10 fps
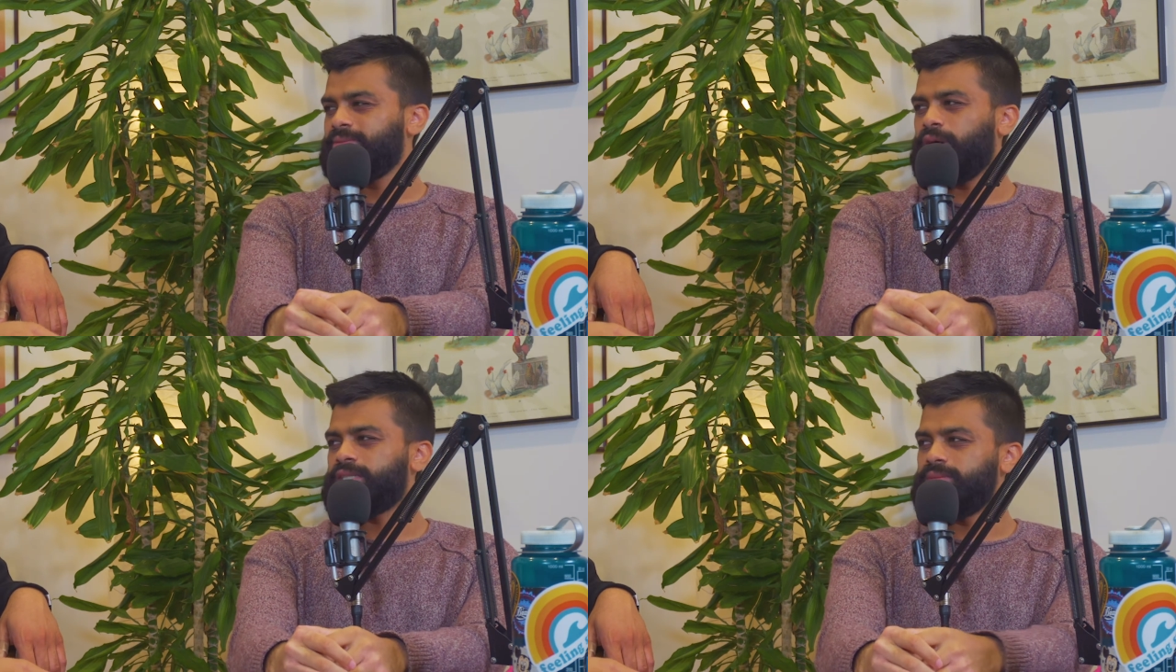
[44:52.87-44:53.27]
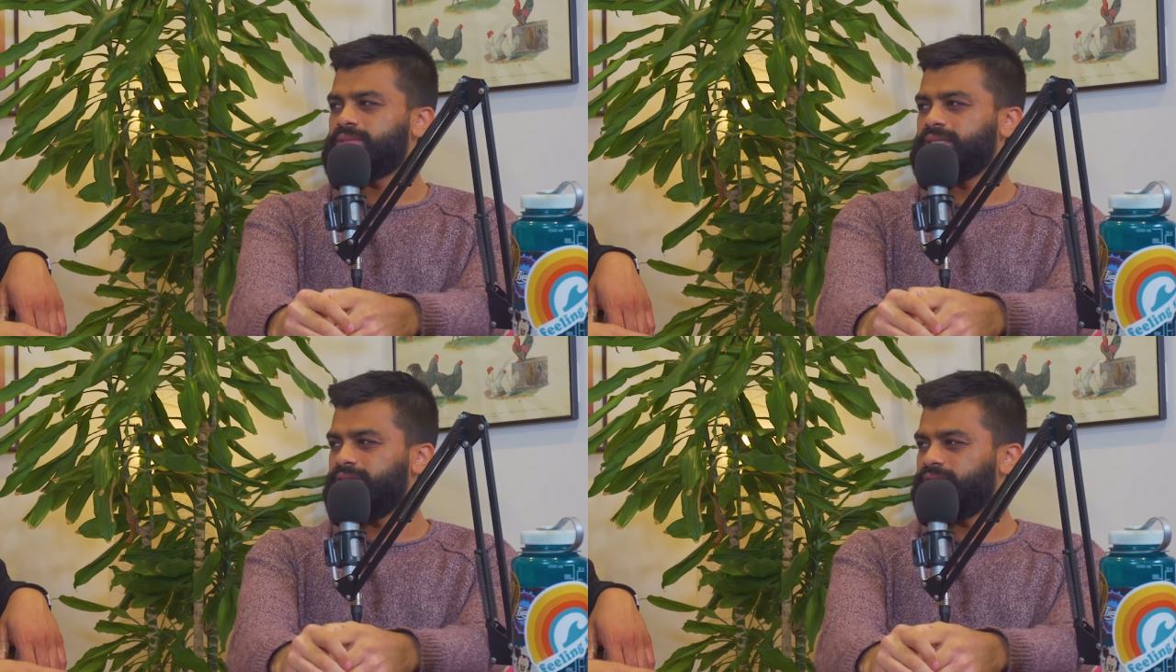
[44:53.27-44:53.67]
watching
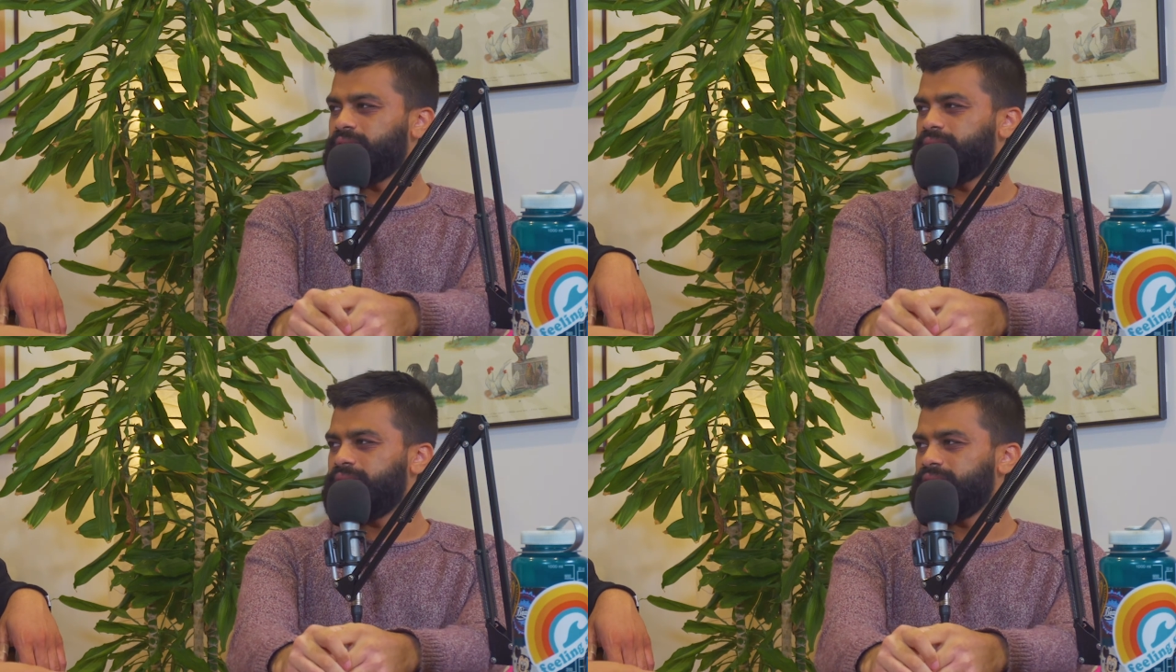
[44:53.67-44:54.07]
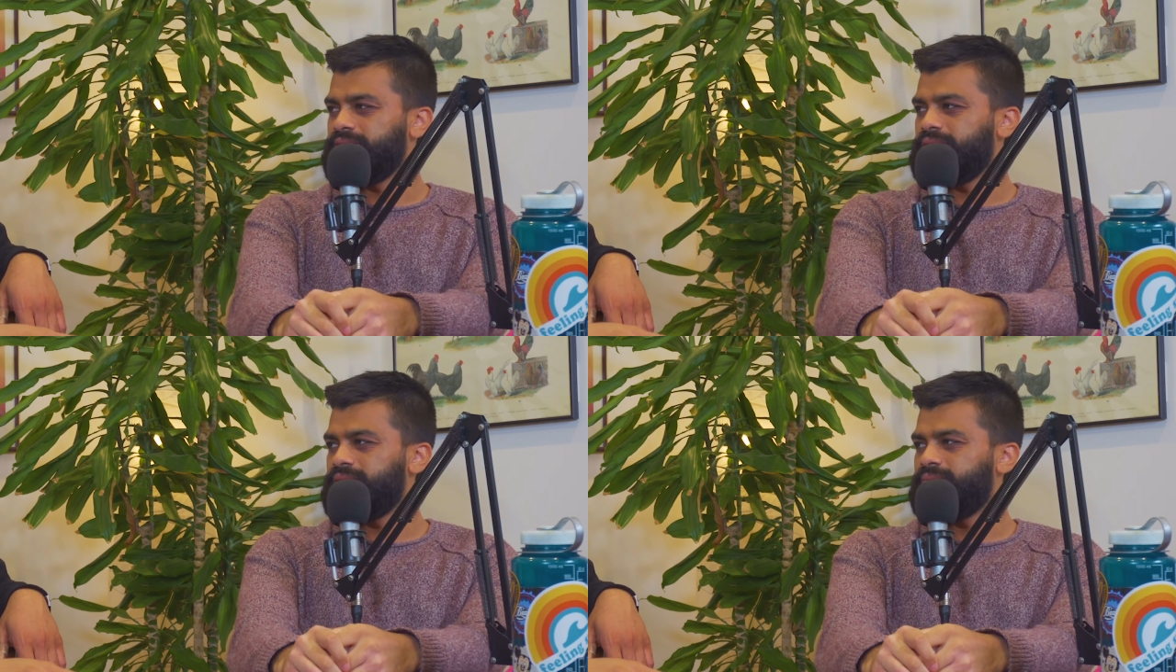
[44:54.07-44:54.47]
himself a little bit,
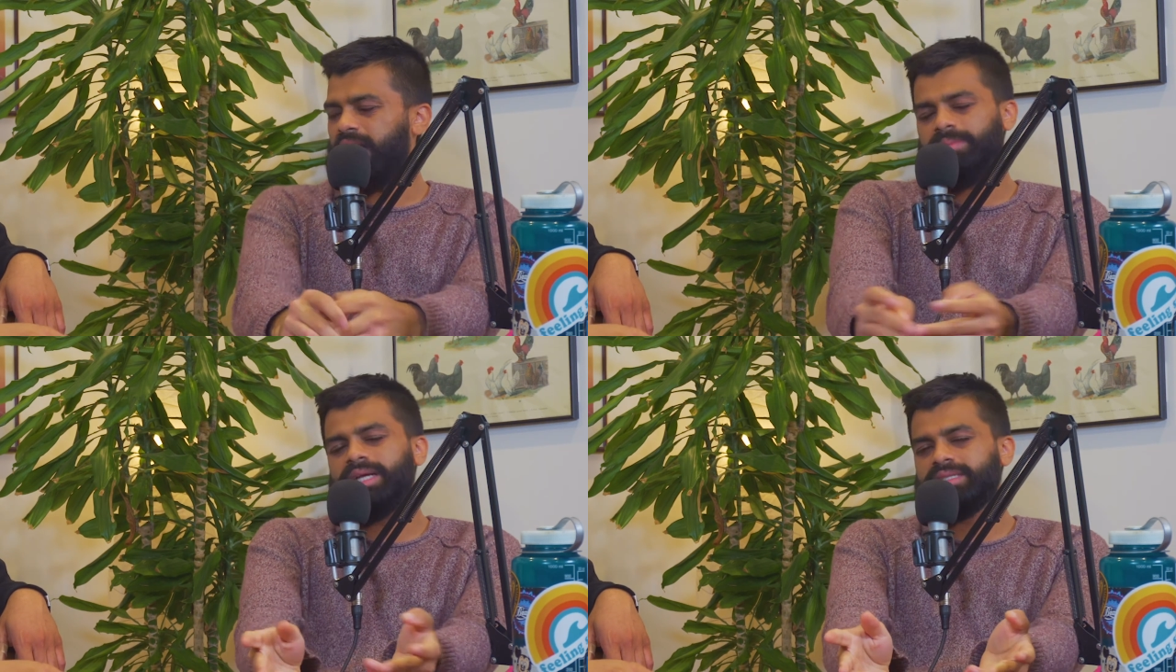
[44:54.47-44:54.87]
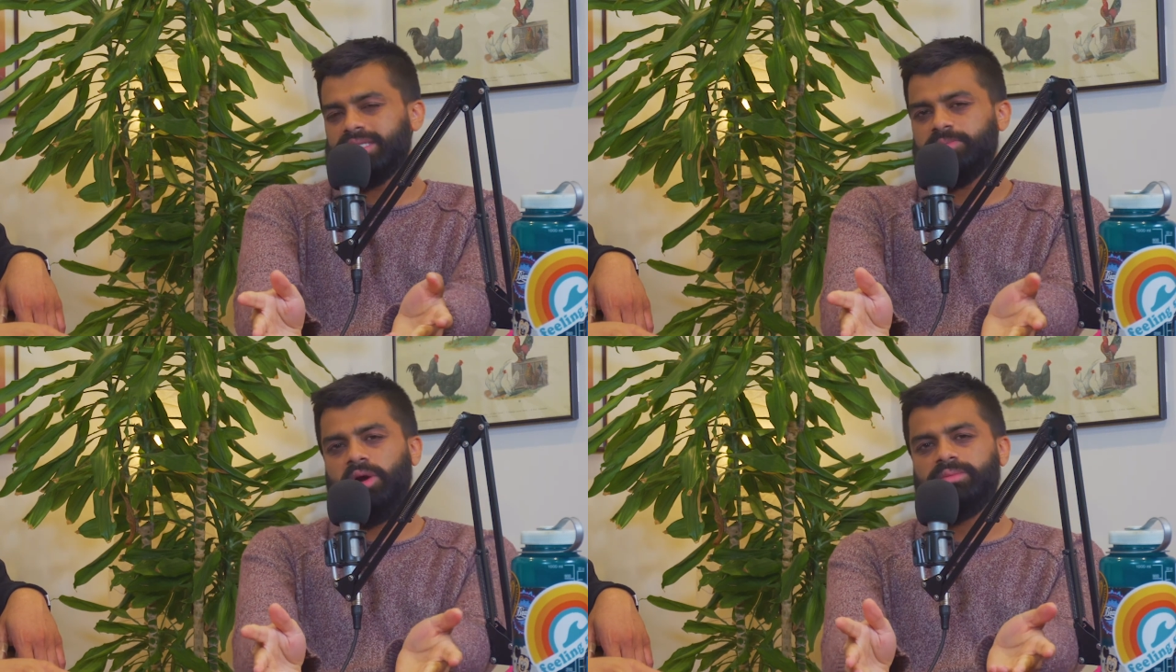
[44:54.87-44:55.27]
But I imagine
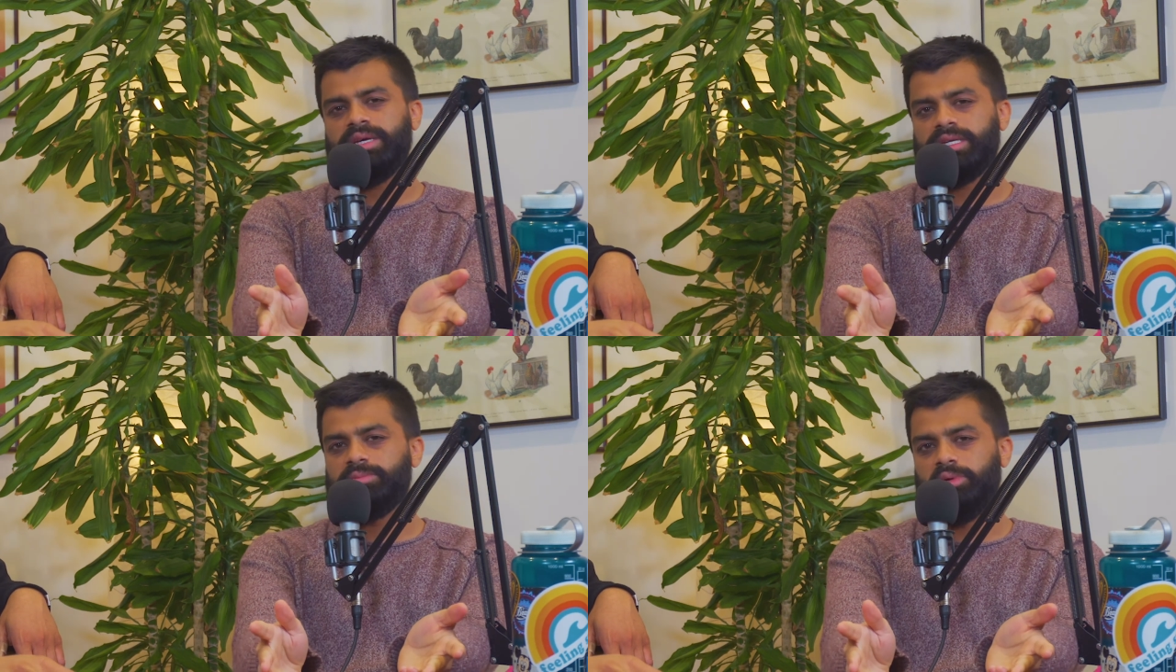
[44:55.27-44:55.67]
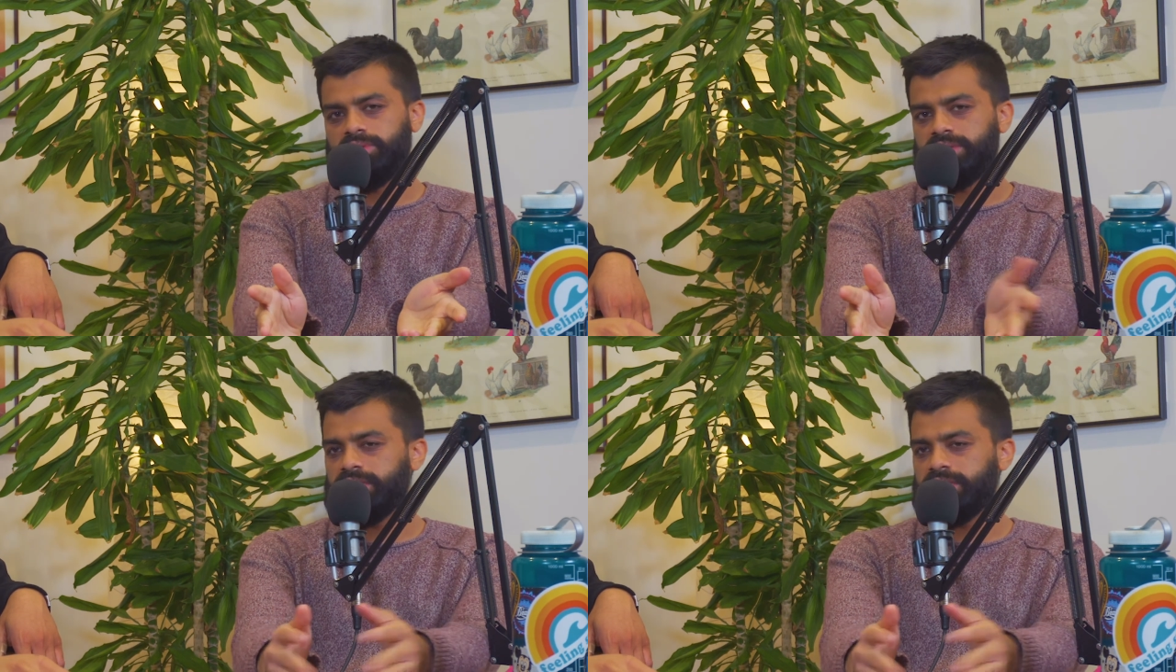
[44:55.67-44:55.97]
that's a part of making a porno.